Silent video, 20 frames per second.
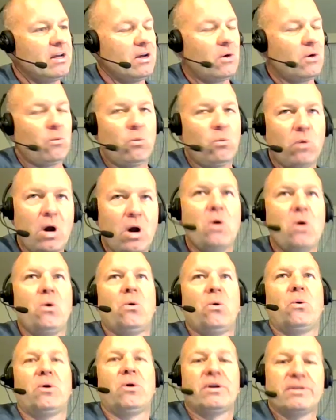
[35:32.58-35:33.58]

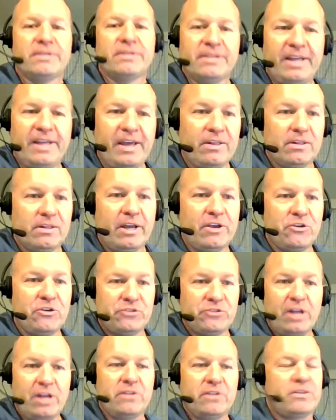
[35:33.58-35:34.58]
whoa. Like you
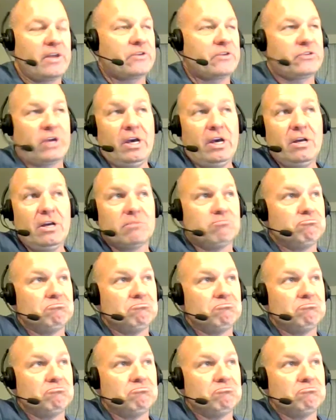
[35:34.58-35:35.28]
said, thick skin.